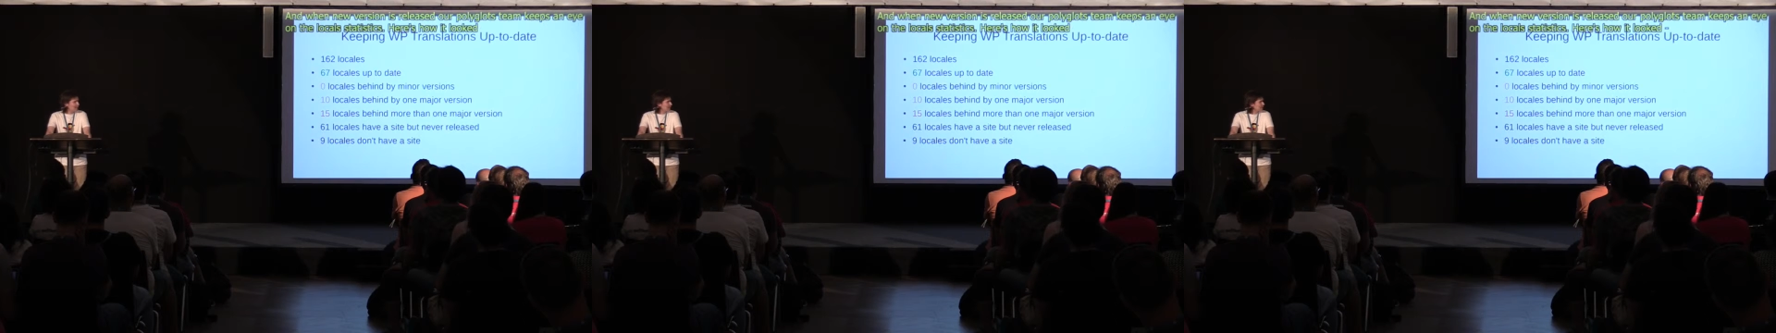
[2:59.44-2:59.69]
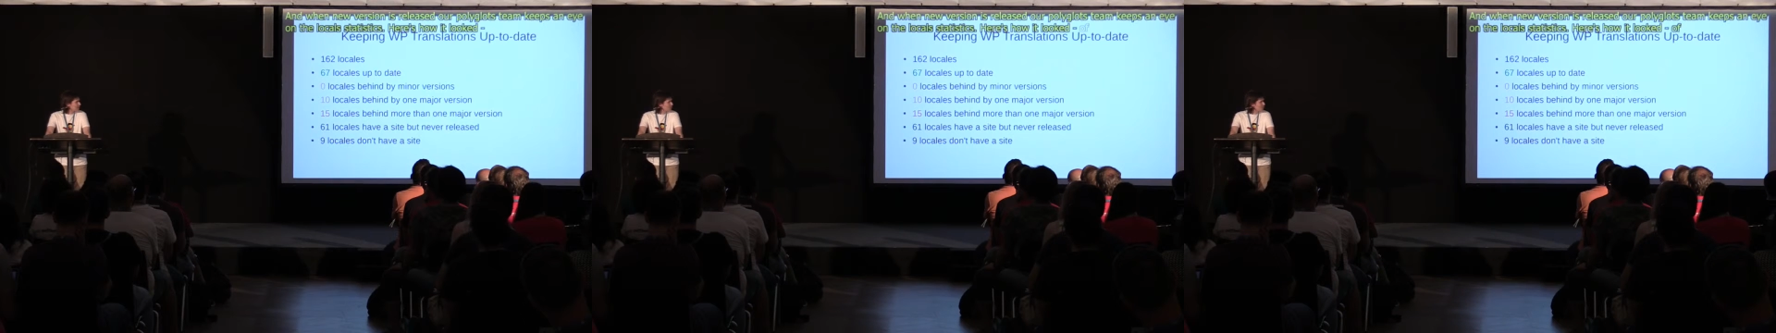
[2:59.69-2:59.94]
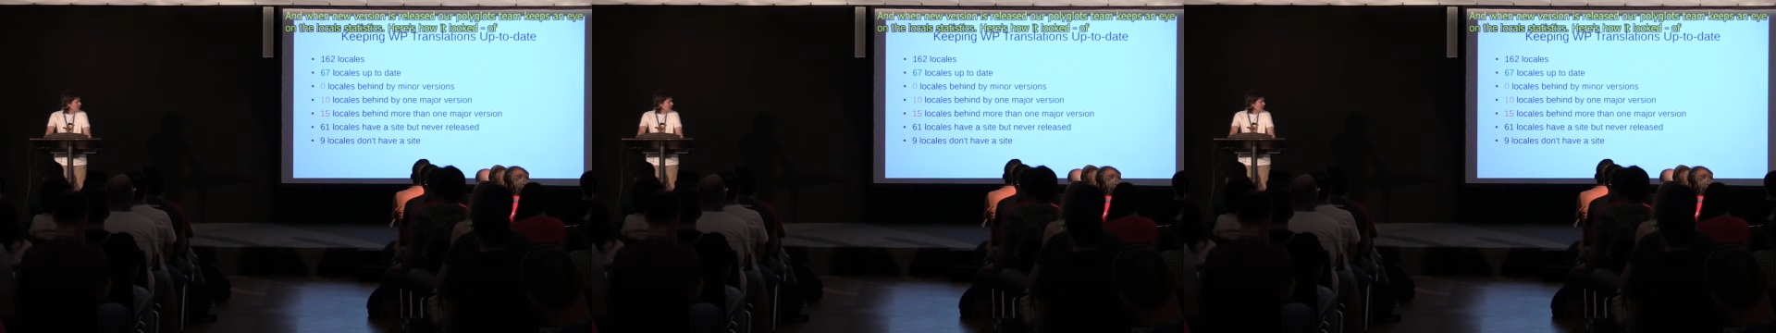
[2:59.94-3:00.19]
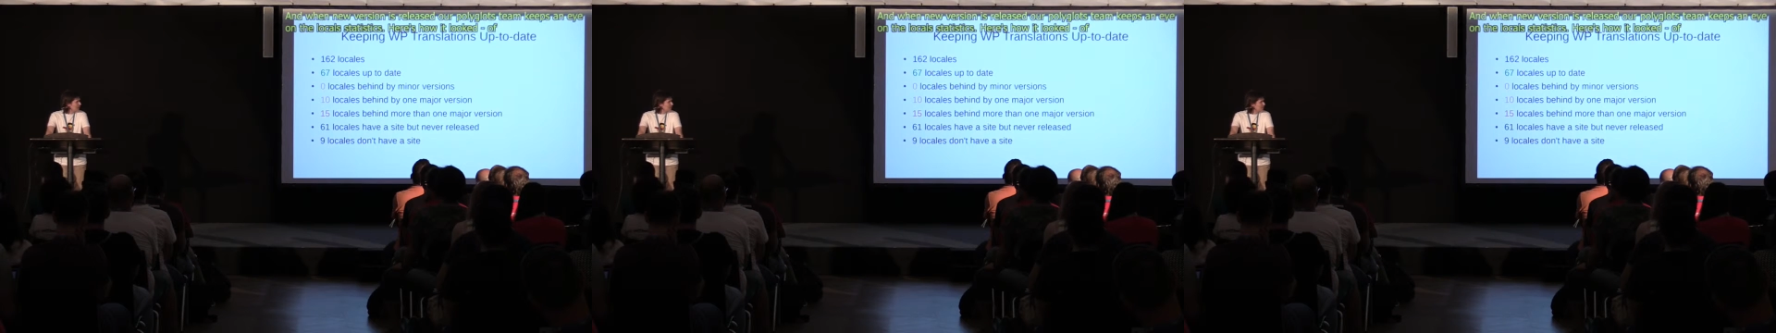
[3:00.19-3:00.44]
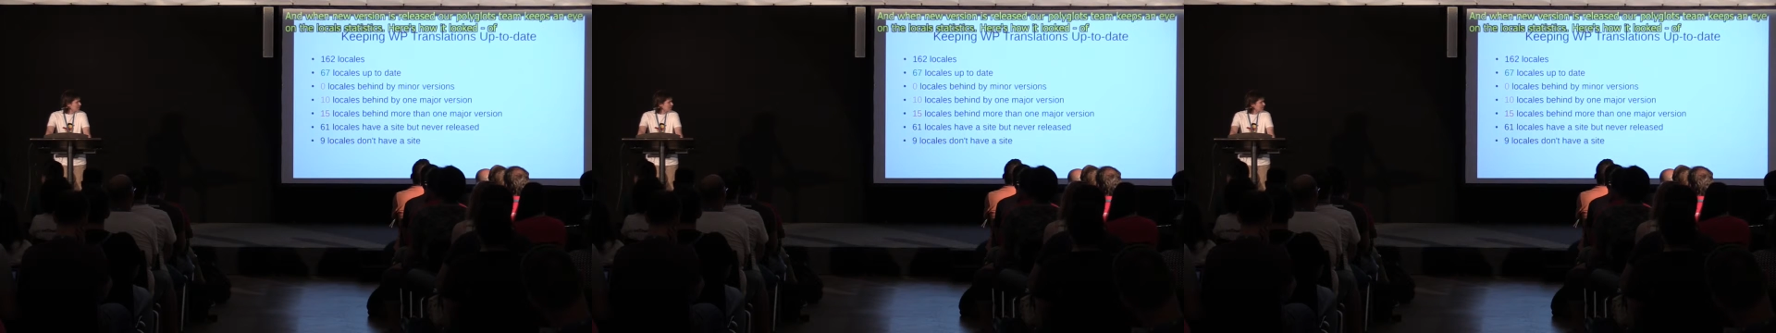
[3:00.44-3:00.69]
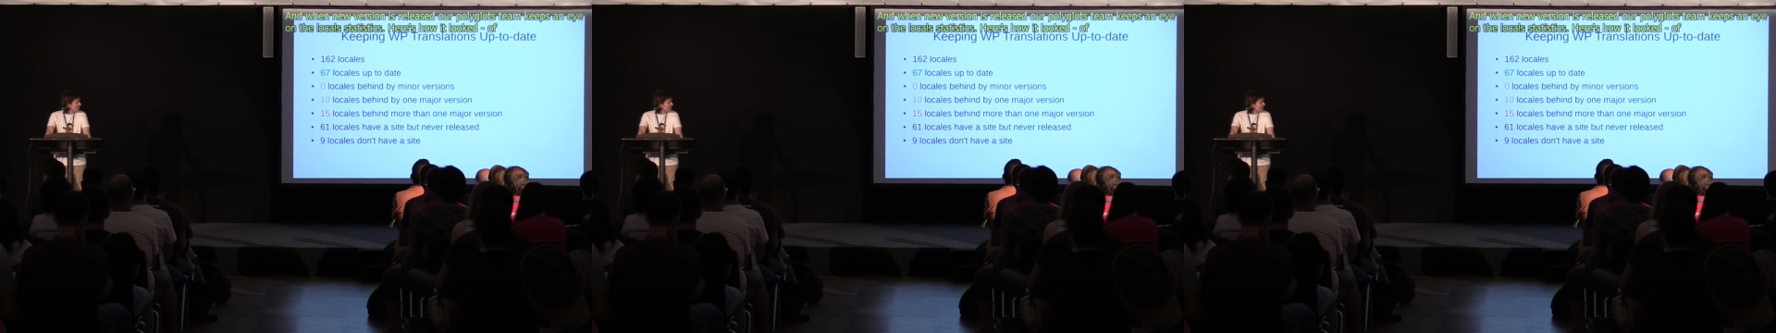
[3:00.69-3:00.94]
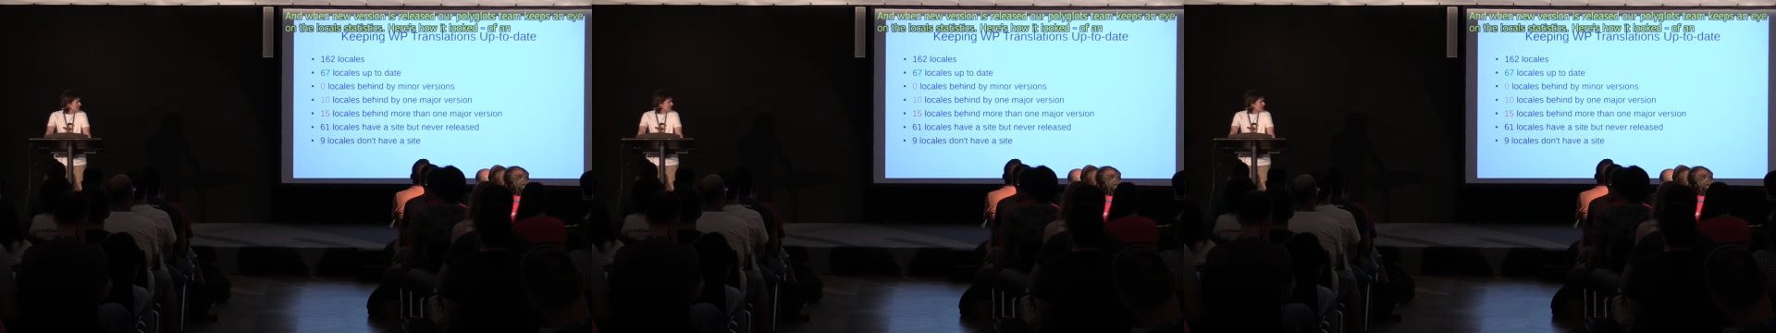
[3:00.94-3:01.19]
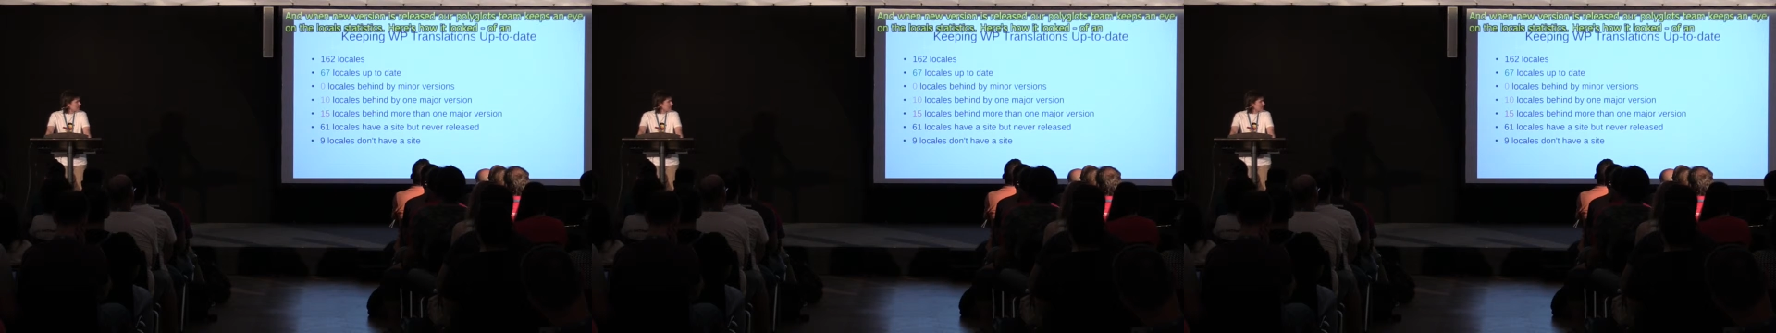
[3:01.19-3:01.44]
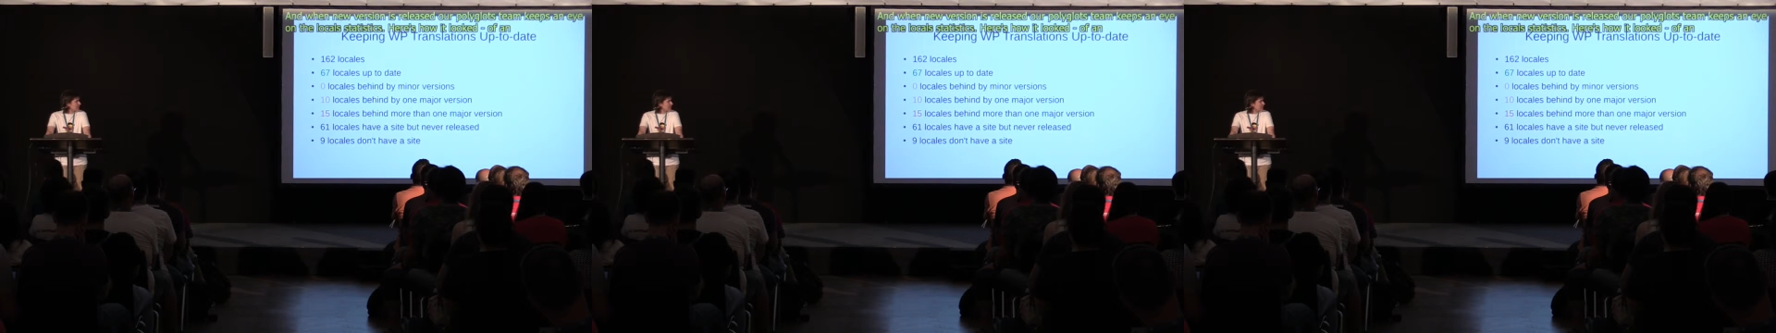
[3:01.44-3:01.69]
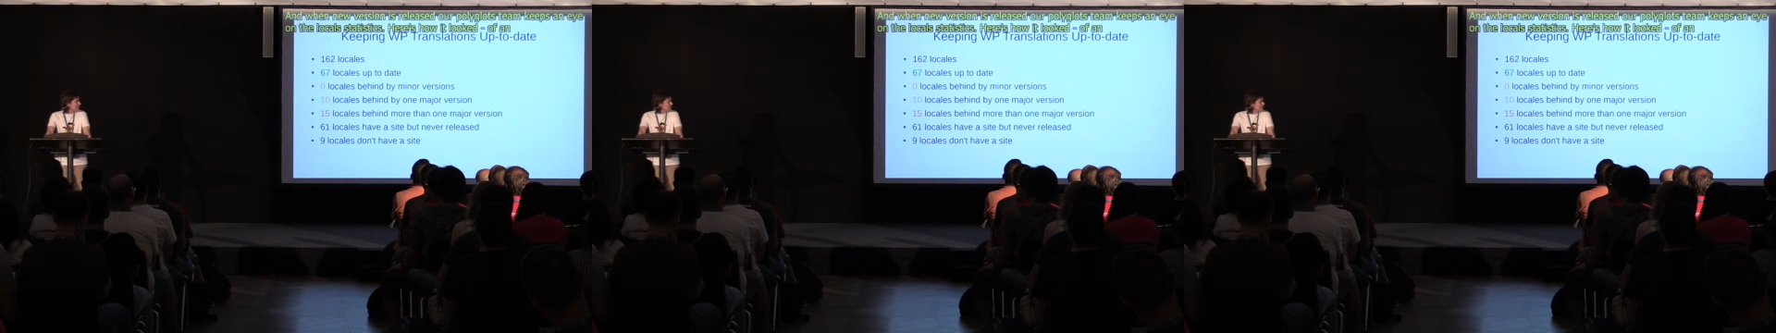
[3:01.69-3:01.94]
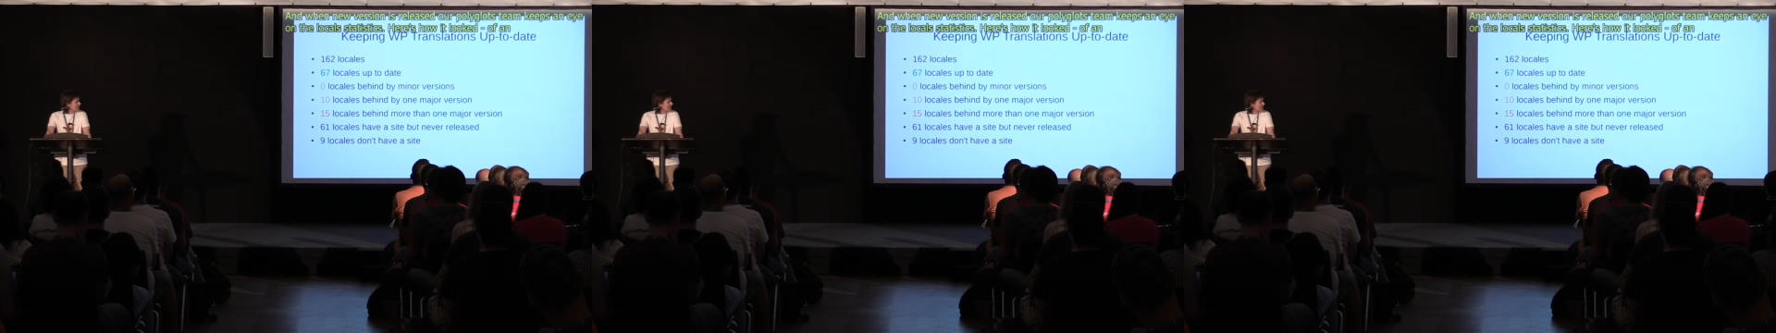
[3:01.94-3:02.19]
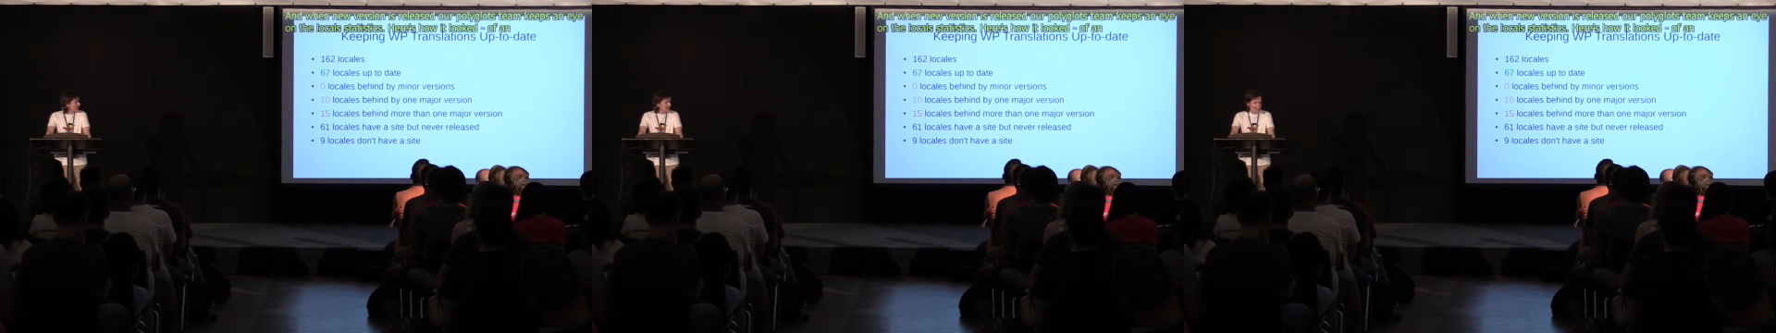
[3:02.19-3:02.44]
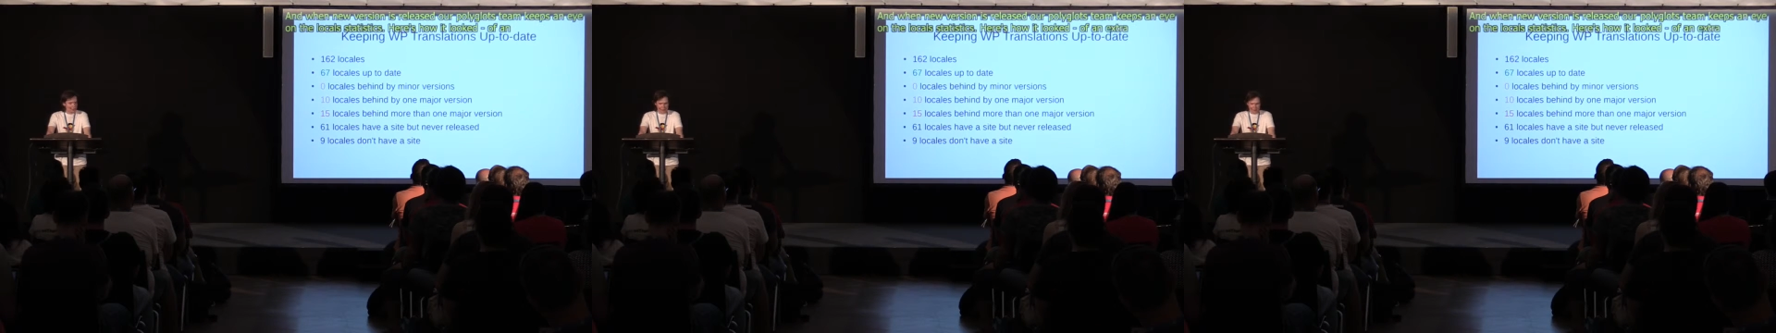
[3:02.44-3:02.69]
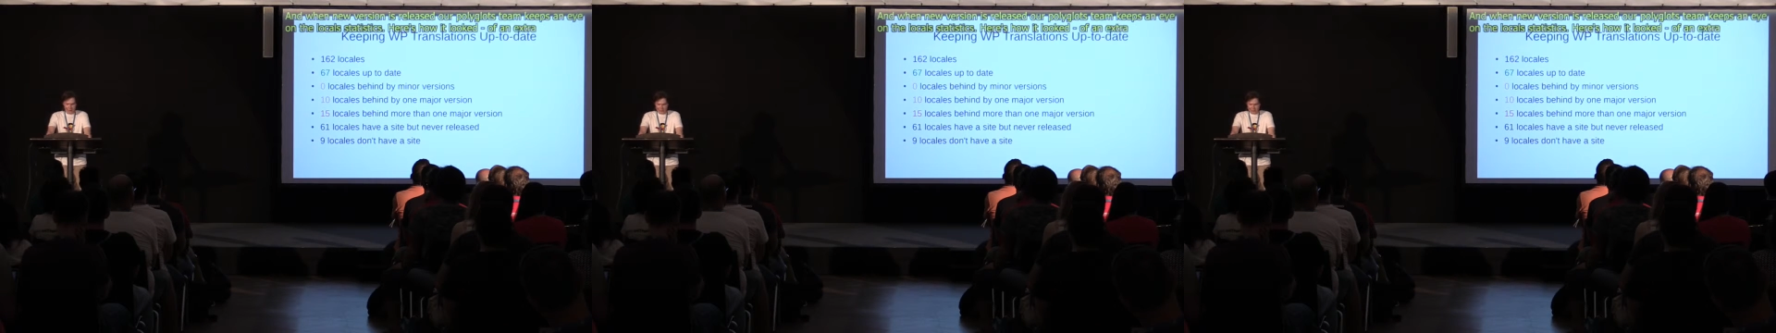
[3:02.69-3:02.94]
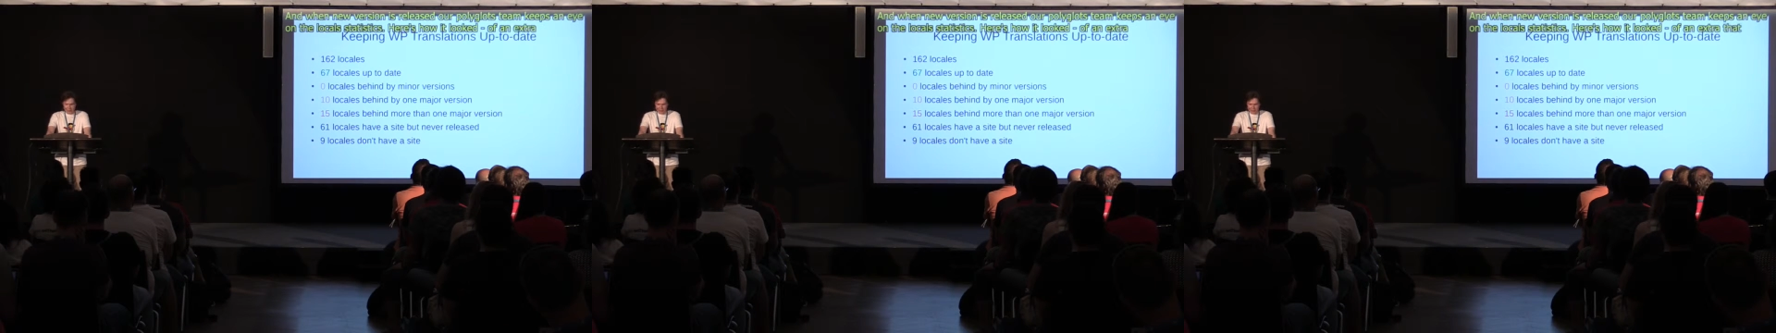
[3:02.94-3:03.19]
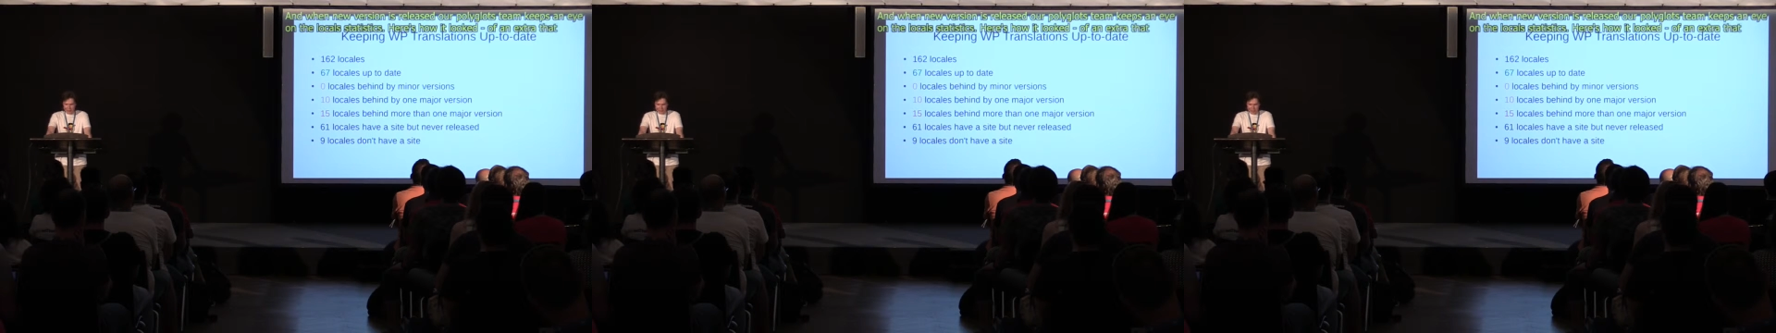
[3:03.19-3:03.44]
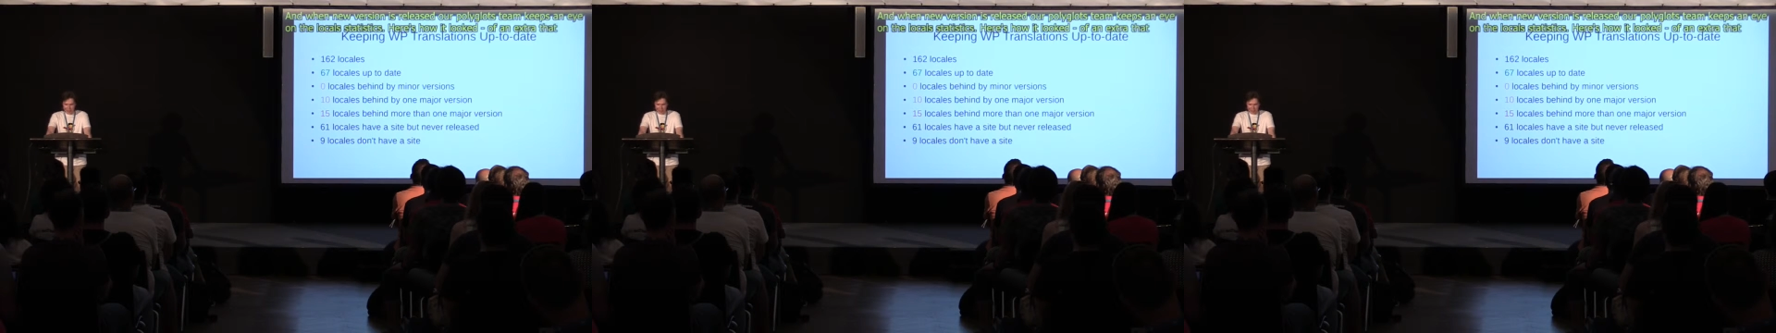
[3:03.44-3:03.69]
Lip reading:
[unreadable: no face in view]